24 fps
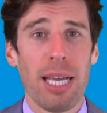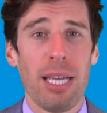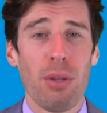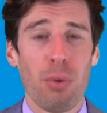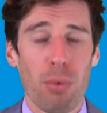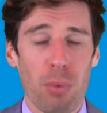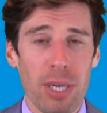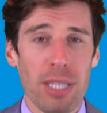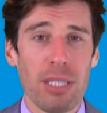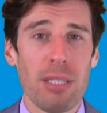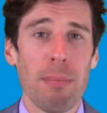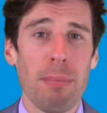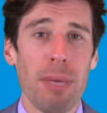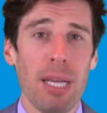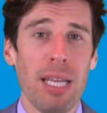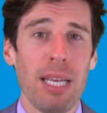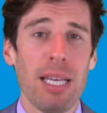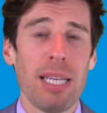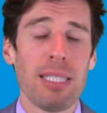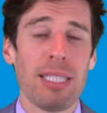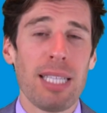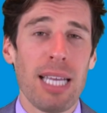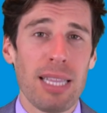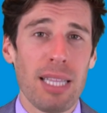And the reason
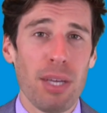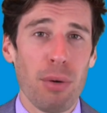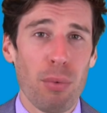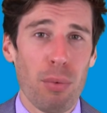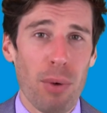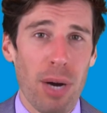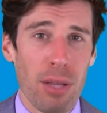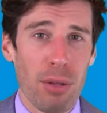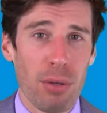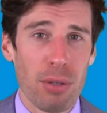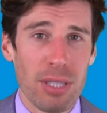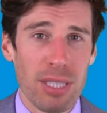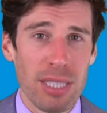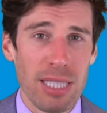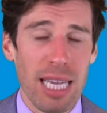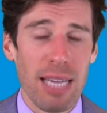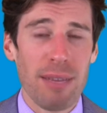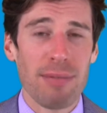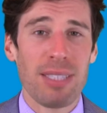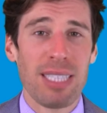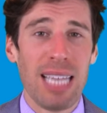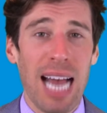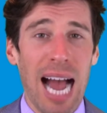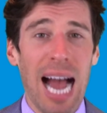being is that they would rather
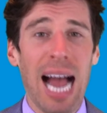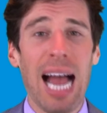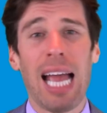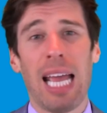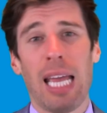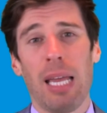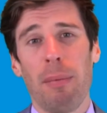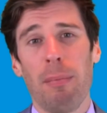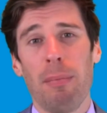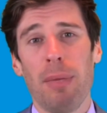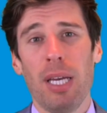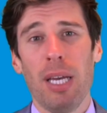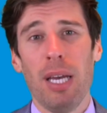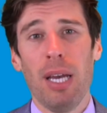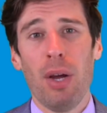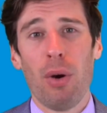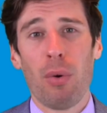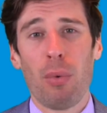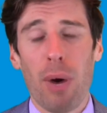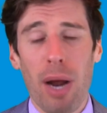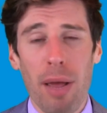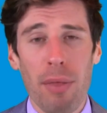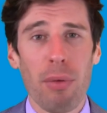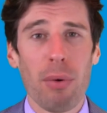save time
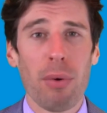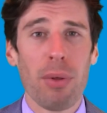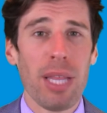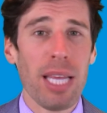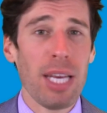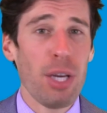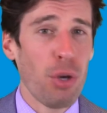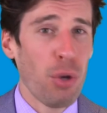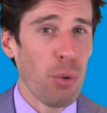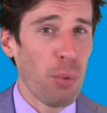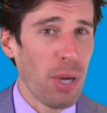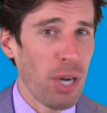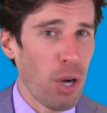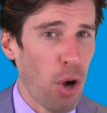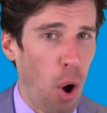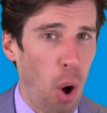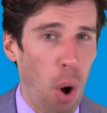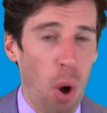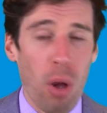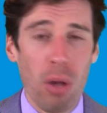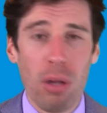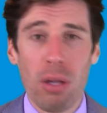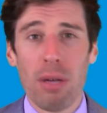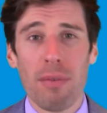rather than doing
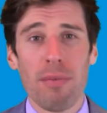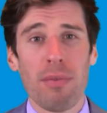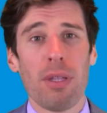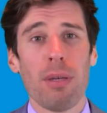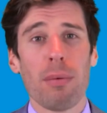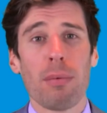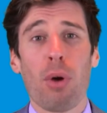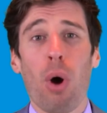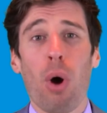all of the